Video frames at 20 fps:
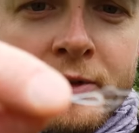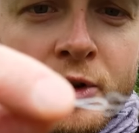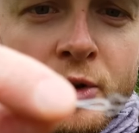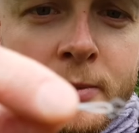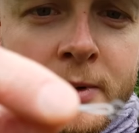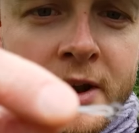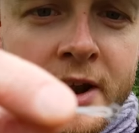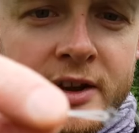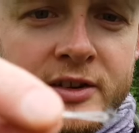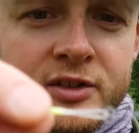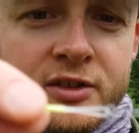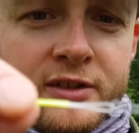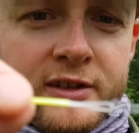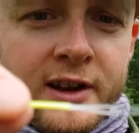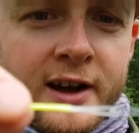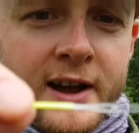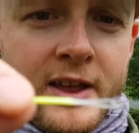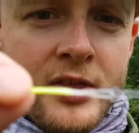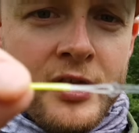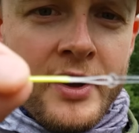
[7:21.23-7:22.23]
loop connections
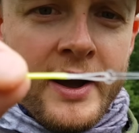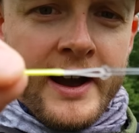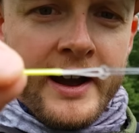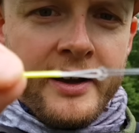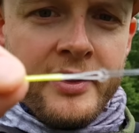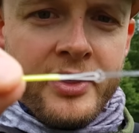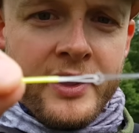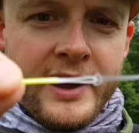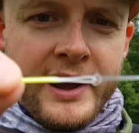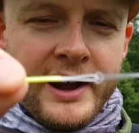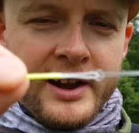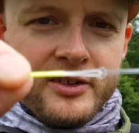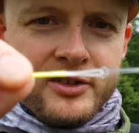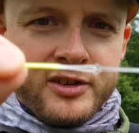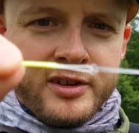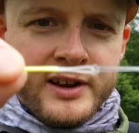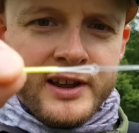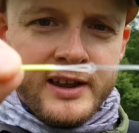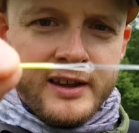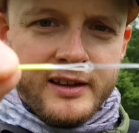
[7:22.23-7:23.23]
like that and that
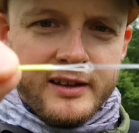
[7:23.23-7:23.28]
actually,